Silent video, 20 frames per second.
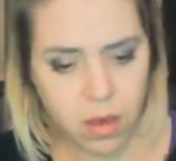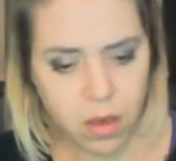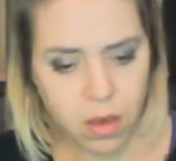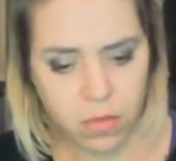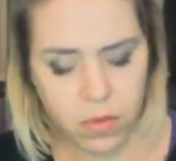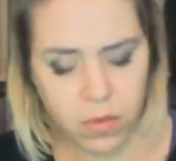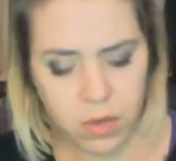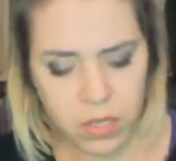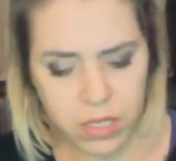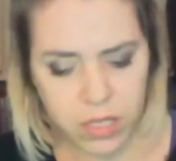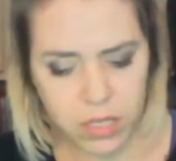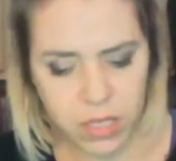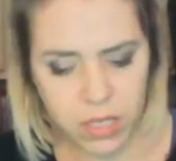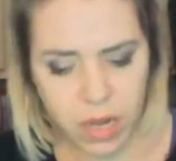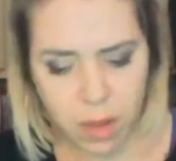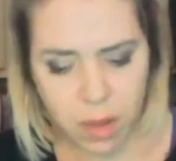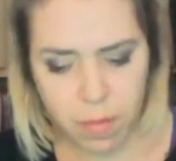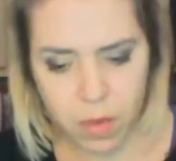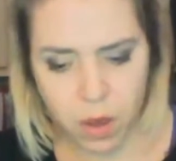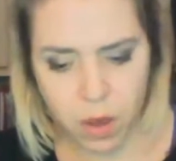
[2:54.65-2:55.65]
for
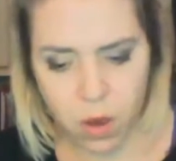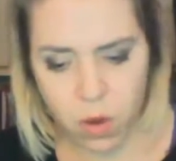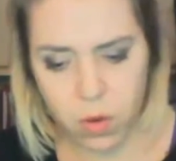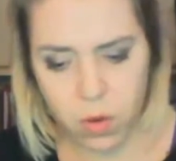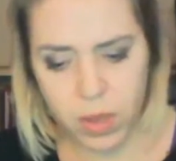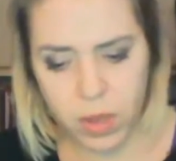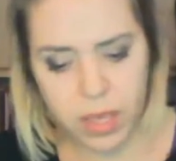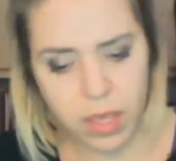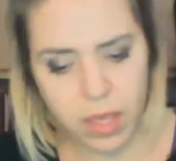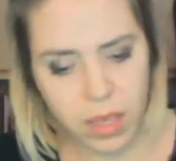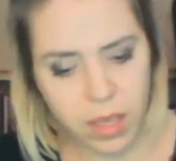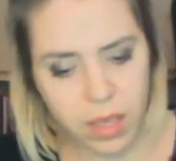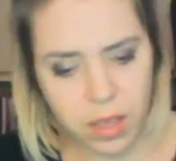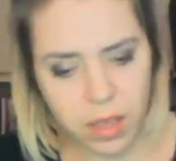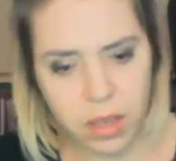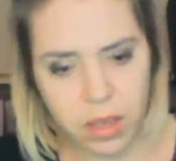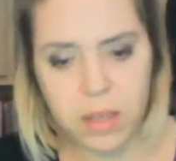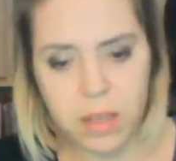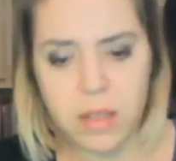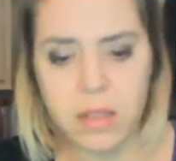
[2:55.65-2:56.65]
demo
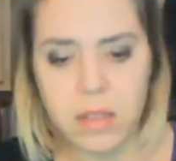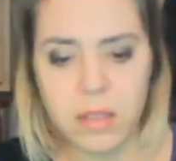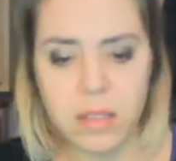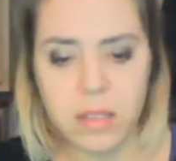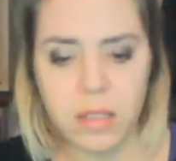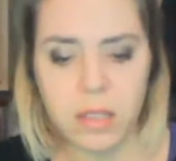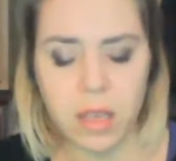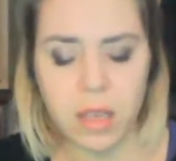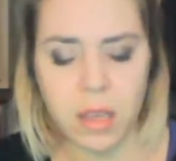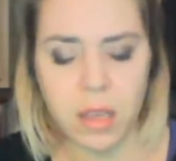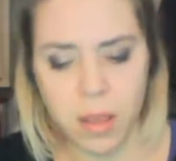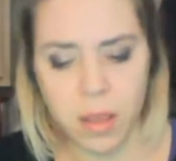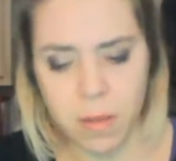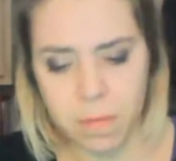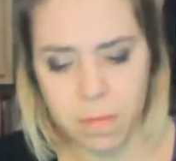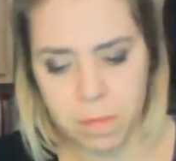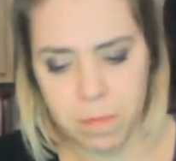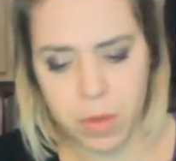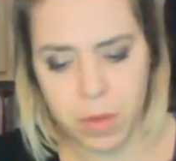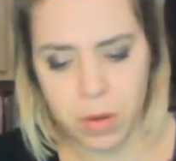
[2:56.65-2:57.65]
is,
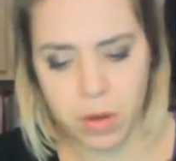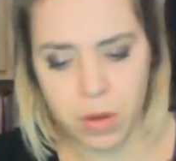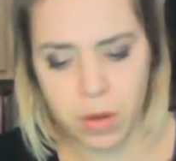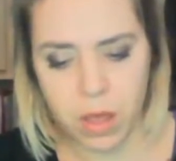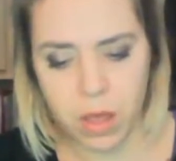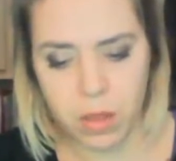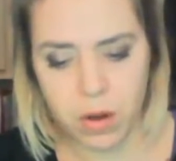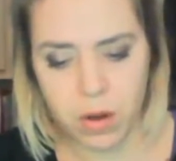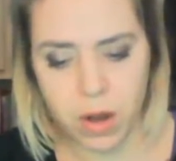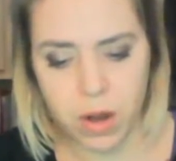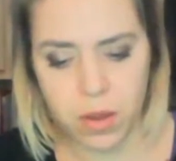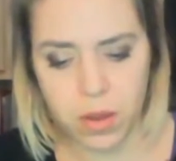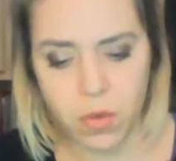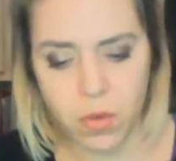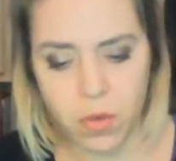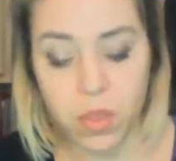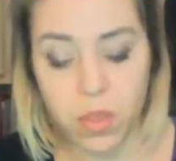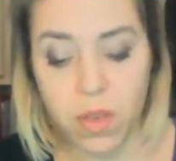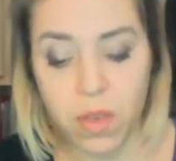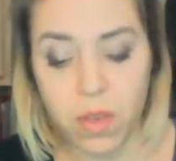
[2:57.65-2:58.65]
what color are
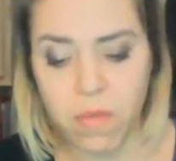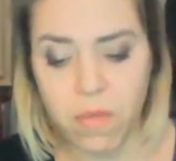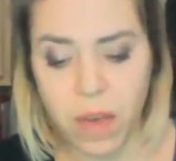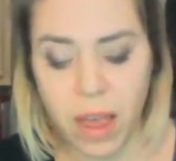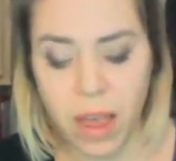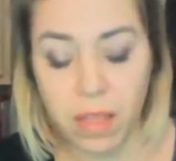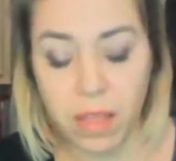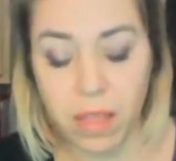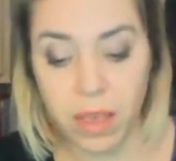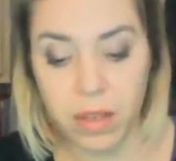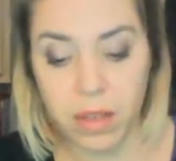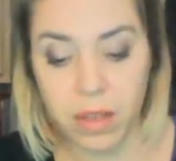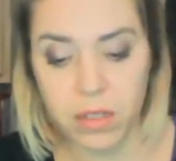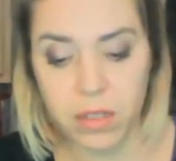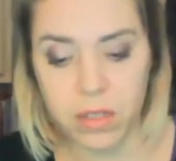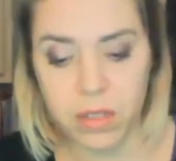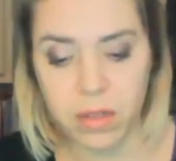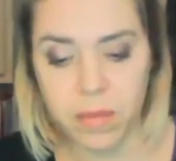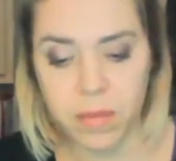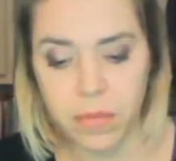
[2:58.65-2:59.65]
you? The
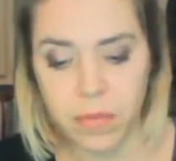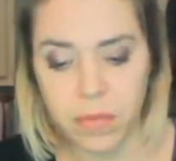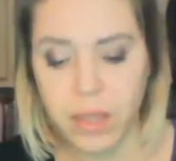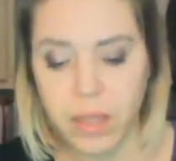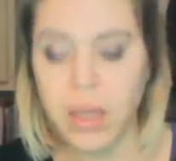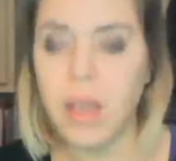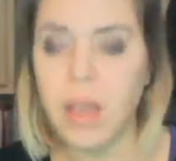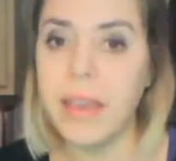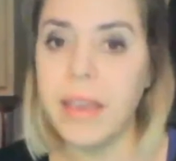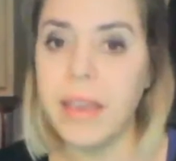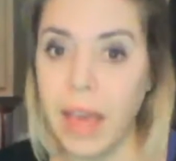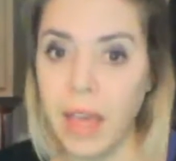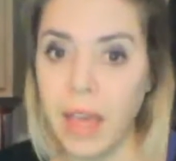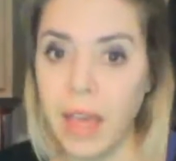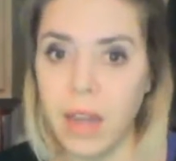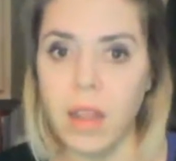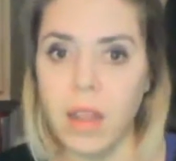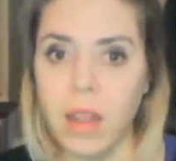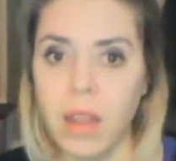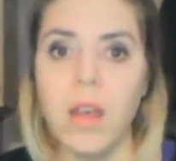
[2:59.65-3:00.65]
violet.
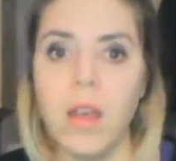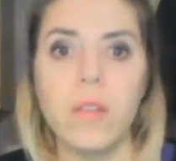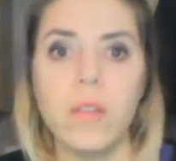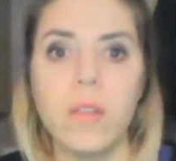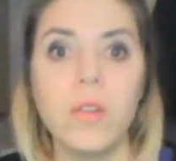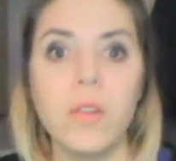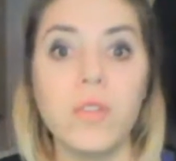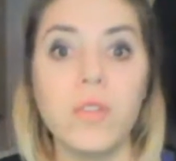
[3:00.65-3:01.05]
Again, looks